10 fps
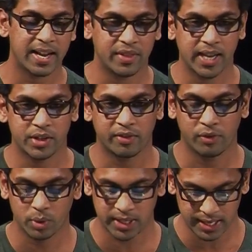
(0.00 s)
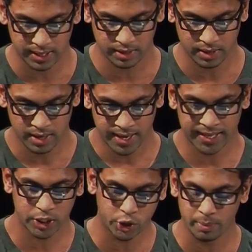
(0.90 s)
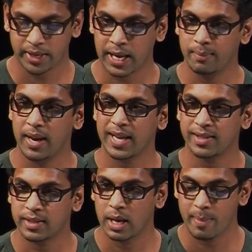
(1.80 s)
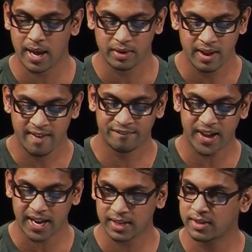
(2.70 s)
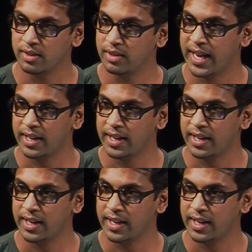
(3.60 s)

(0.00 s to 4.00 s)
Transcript: at the age of 14, history became less about facts and